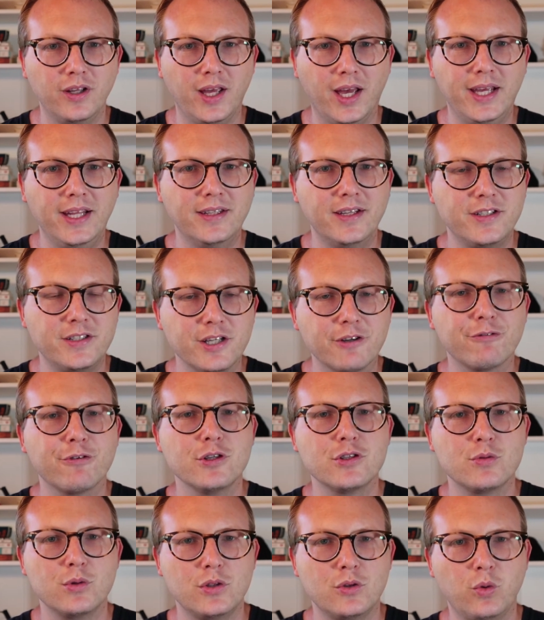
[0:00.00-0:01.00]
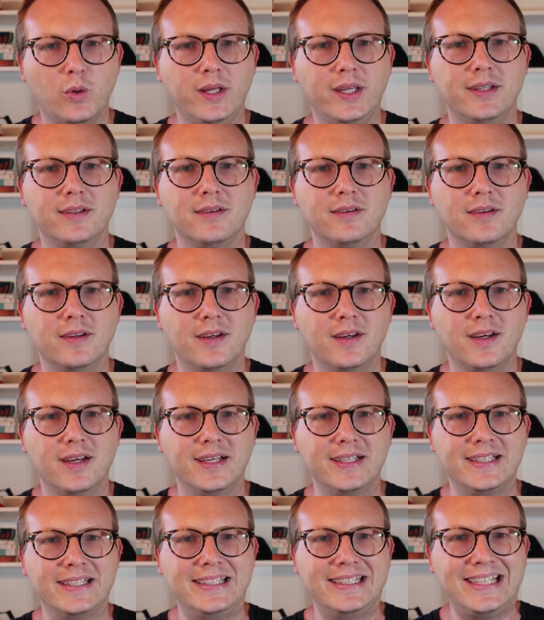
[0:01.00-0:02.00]
in the difference between
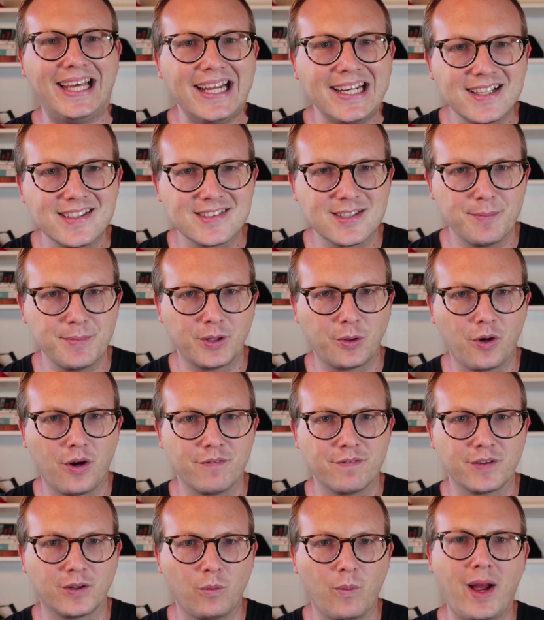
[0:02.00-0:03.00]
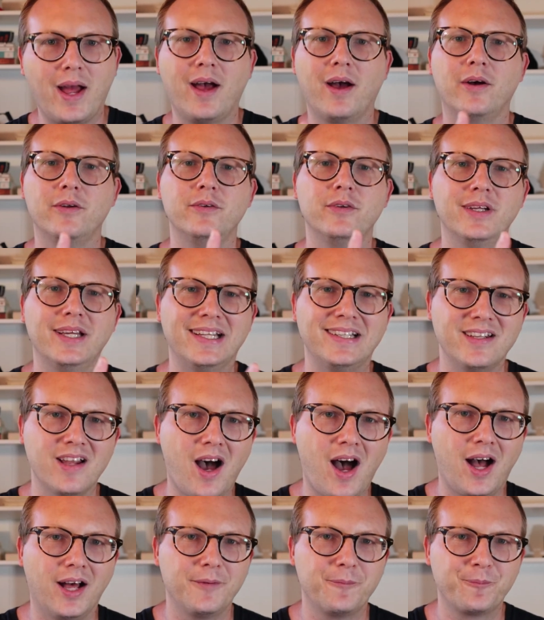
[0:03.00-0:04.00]
getting something off the ground and
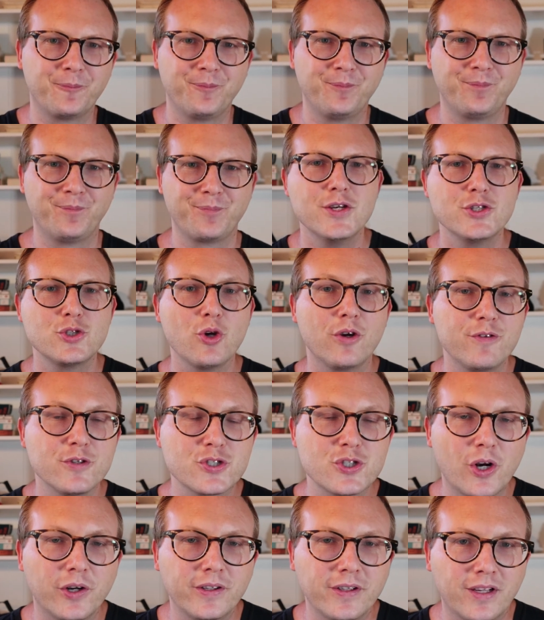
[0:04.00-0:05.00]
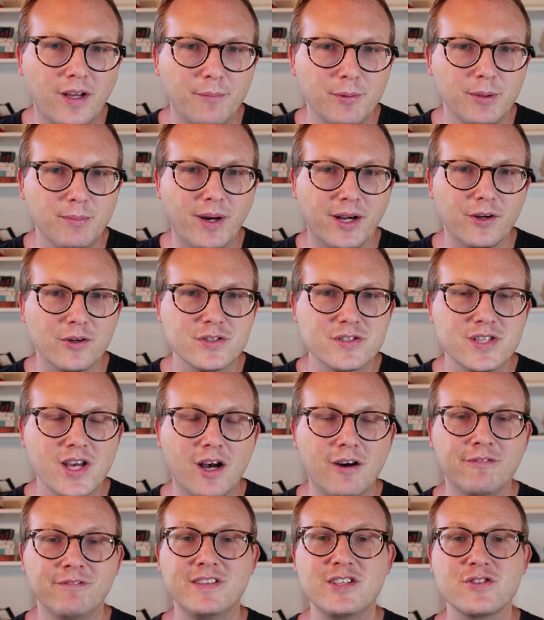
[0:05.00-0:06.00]
not. So if you're starting a company by
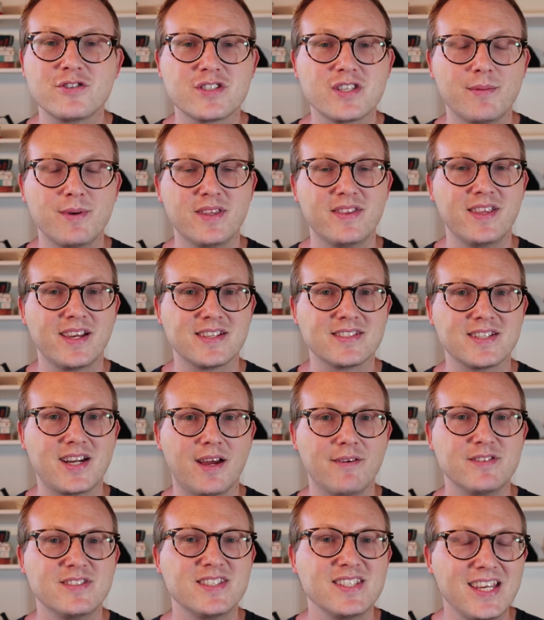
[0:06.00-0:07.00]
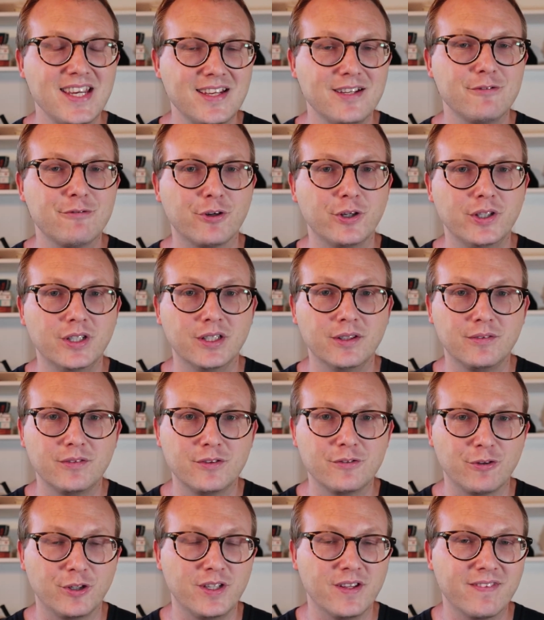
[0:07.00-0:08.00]
yourself, these are some of the things that I've seen for you
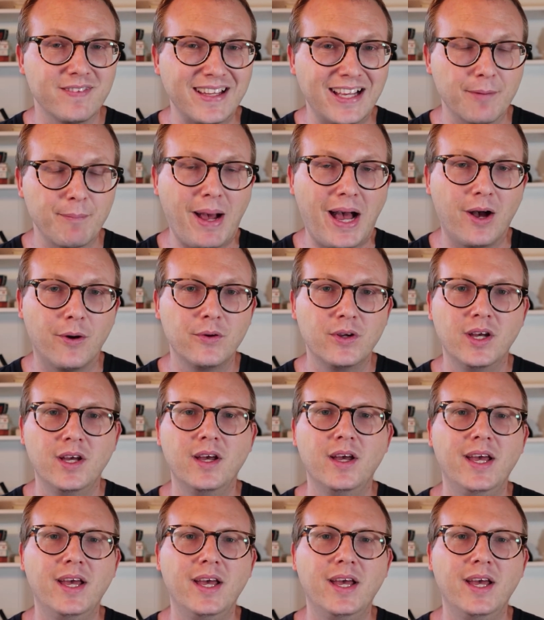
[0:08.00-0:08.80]
to think about.